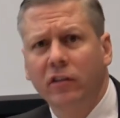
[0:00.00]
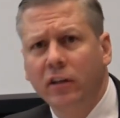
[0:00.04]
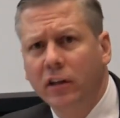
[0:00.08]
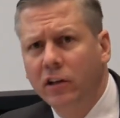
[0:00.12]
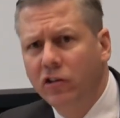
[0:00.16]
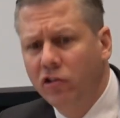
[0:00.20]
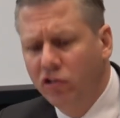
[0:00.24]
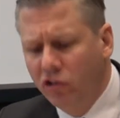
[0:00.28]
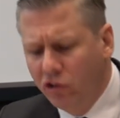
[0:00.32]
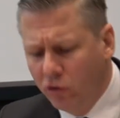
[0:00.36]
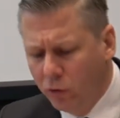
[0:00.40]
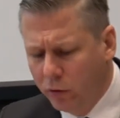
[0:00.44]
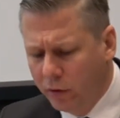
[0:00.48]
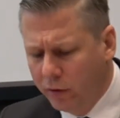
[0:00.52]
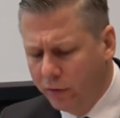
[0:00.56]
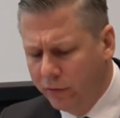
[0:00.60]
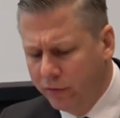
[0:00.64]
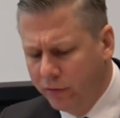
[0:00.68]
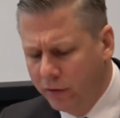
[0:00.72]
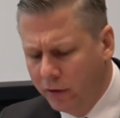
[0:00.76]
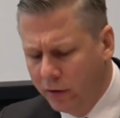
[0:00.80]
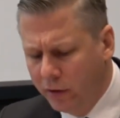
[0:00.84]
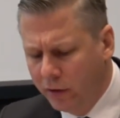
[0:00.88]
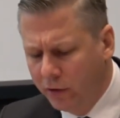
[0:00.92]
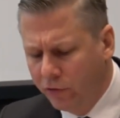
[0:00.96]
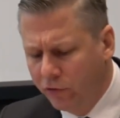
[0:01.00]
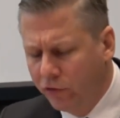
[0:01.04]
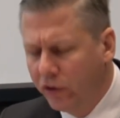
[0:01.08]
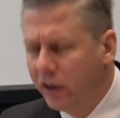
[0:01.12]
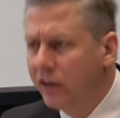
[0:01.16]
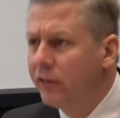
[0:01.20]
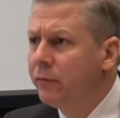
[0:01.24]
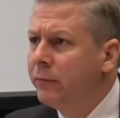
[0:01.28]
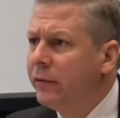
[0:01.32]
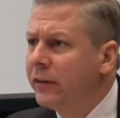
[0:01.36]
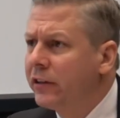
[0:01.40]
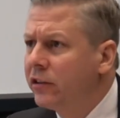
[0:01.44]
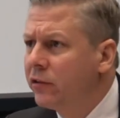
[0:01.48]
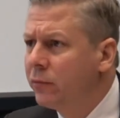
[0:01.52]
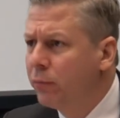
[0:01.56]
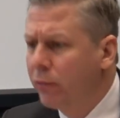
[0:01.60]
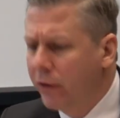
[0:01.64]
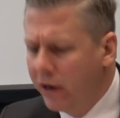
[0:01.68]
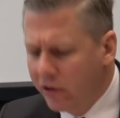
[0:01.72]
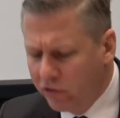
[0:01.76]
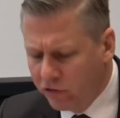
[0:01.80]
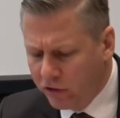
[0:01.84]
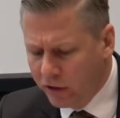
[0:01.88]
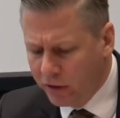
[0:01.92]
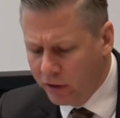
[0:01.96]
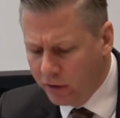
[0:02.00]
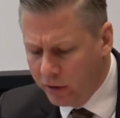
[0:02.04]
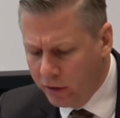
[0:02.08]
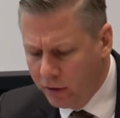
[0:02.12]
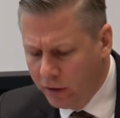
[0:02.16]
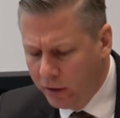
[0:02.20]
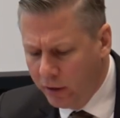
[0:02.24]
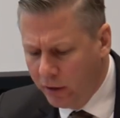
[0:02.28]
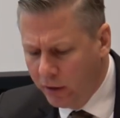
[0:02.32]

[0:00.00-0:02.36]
the issue of freedom of expression,